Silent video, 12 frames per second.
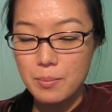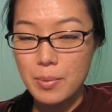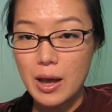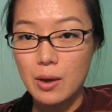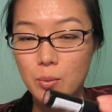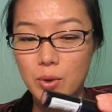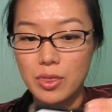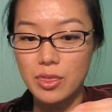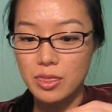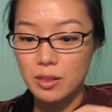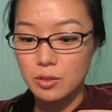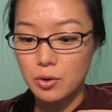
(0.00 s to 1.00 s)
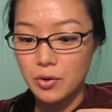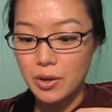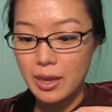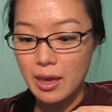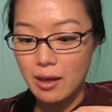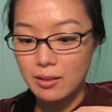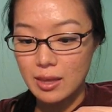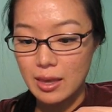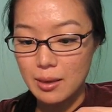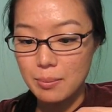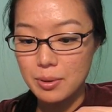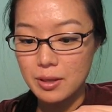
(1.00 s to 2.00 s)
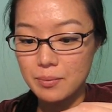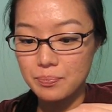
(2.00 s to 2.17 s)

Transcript: But with the L'Oreal Hip